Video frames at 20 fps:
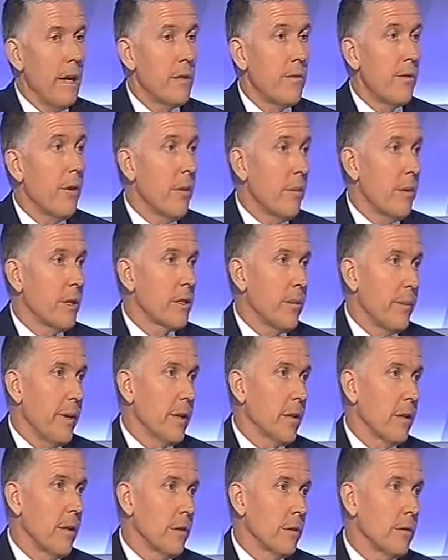very much
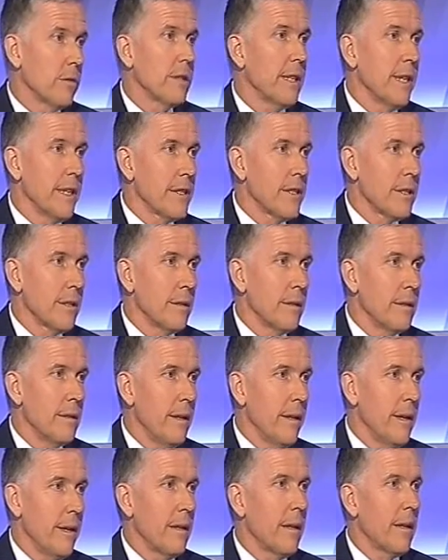about consultation
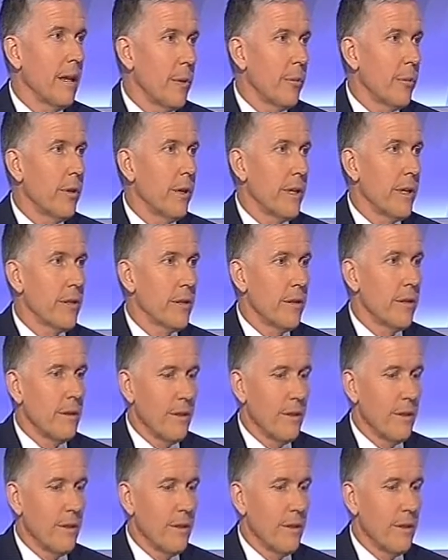and collaboration.